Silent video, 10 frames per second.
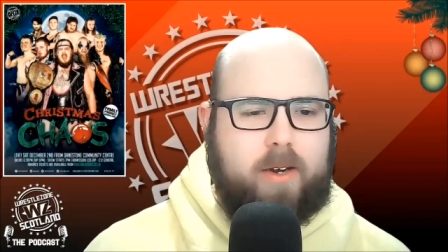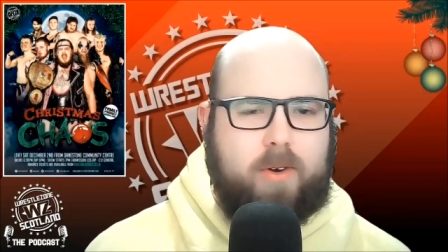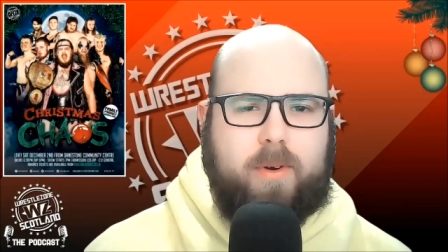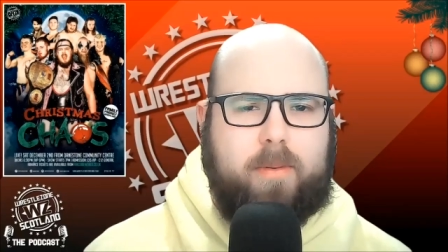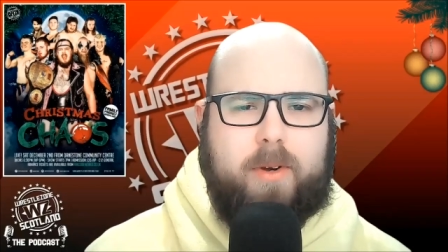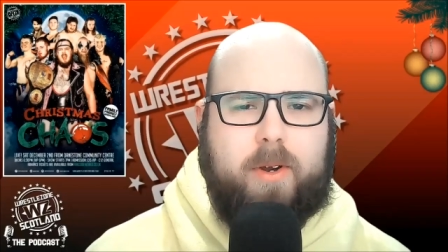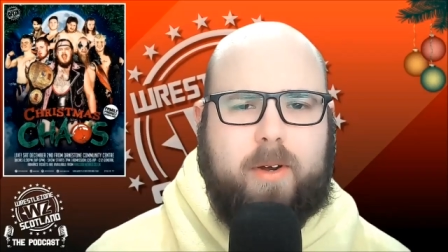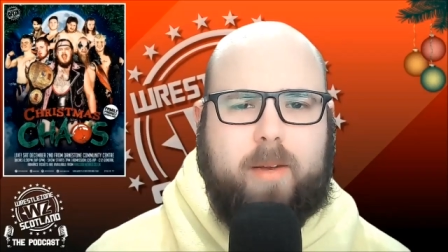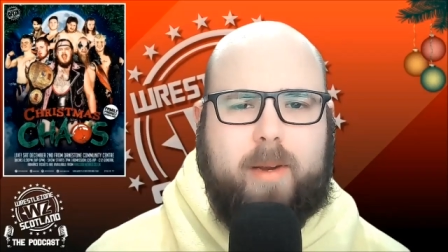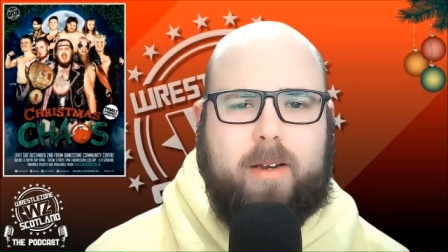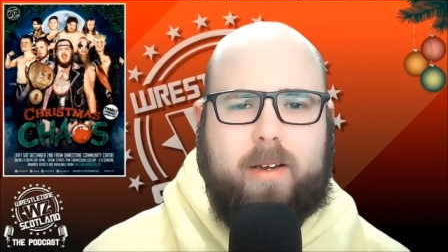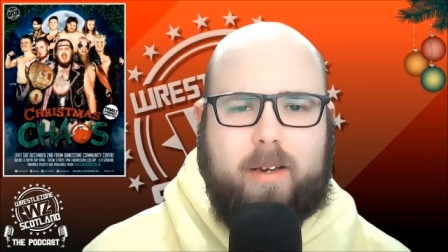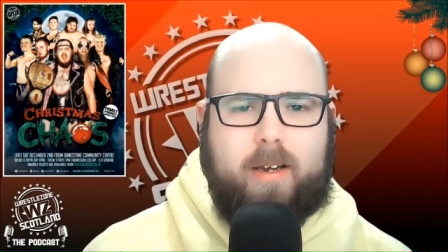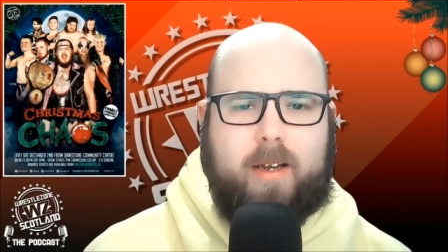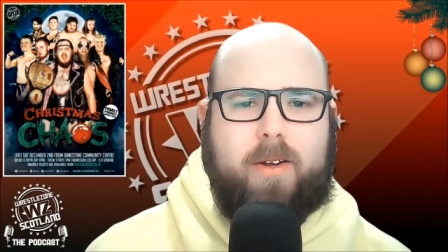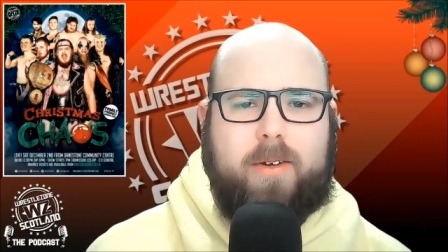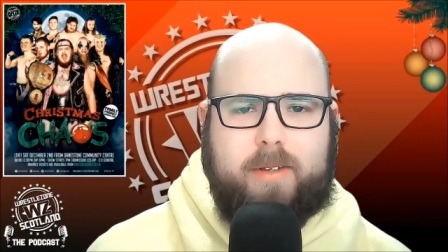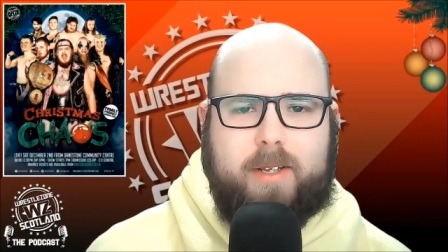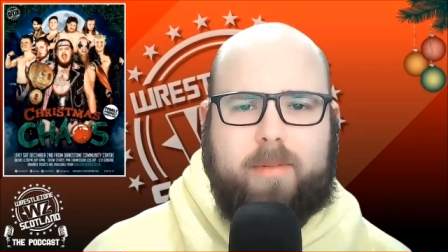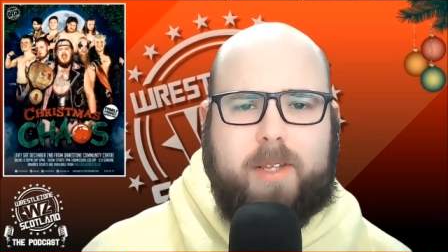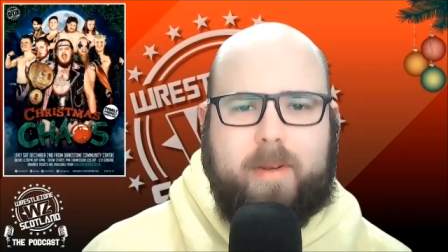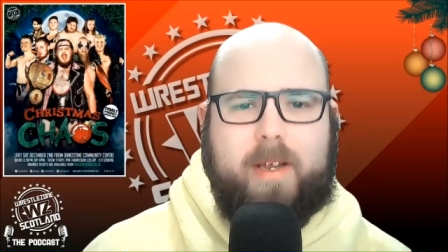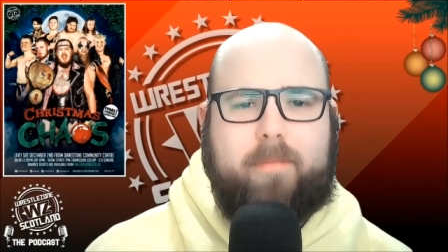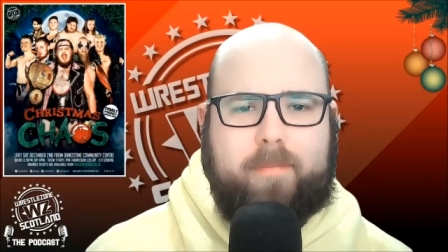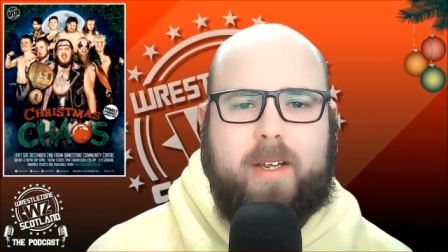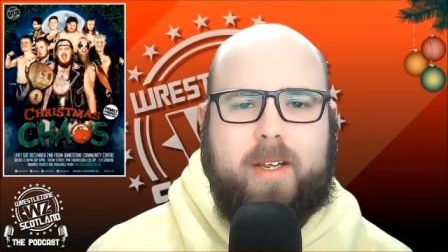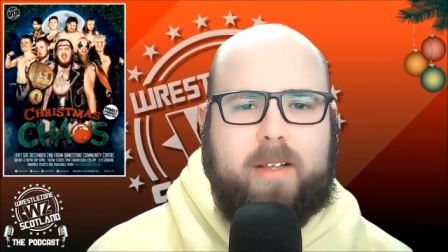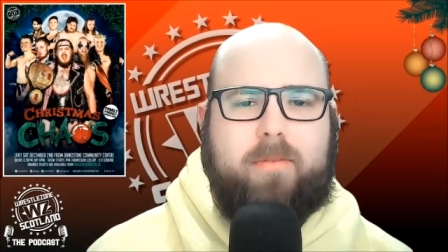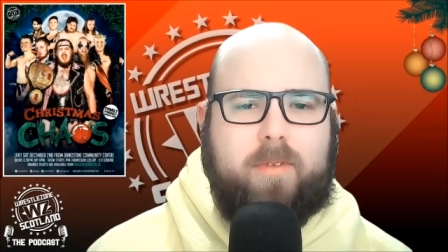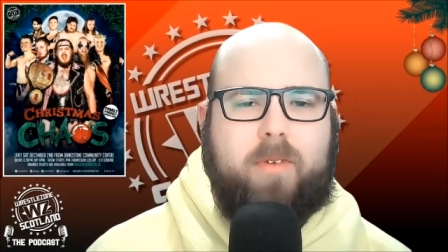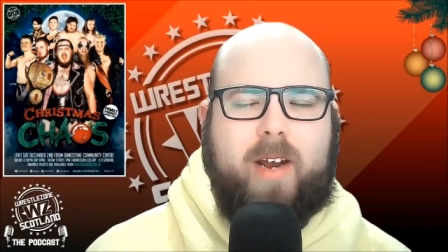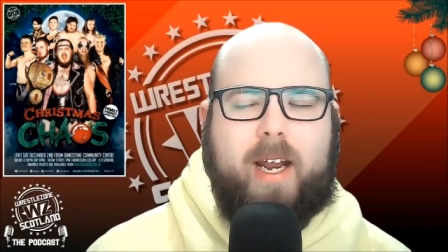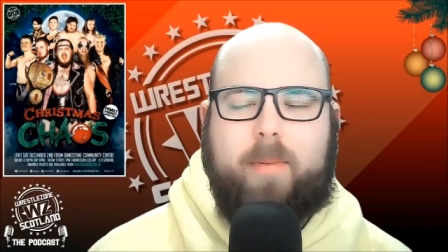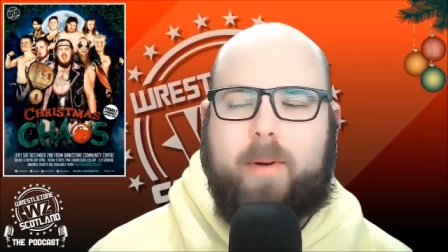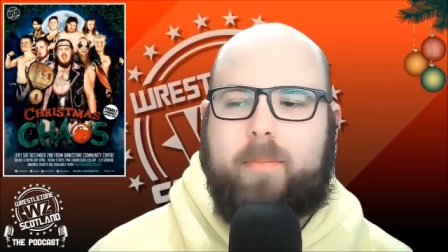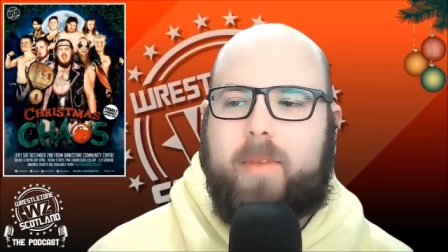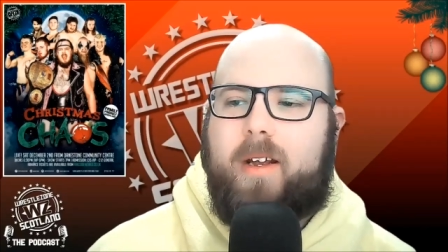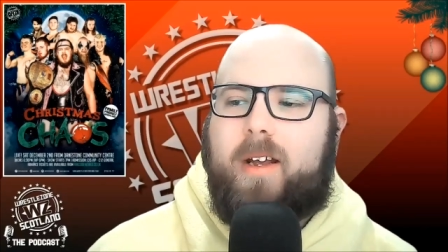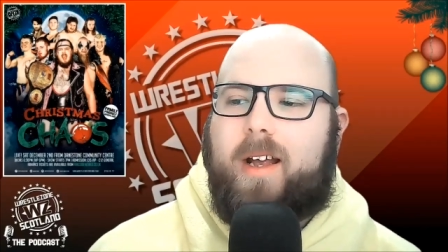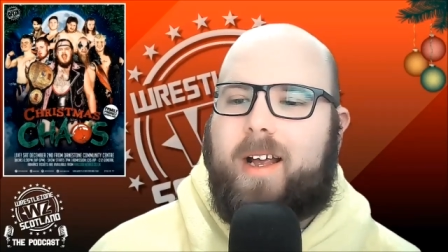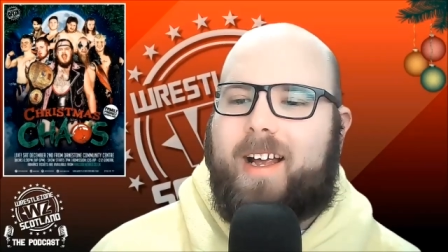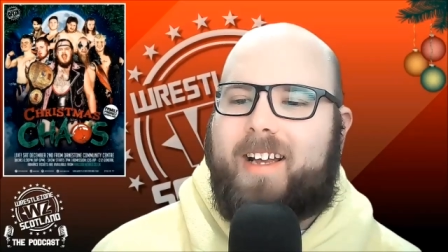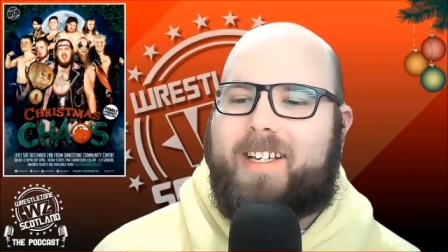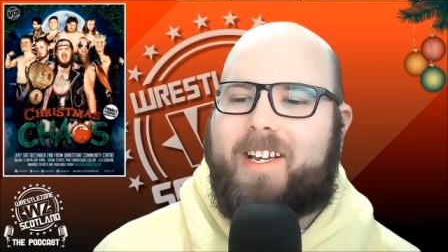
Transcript: you know what I'm talking about. You know the the bit the ring apron. Uh,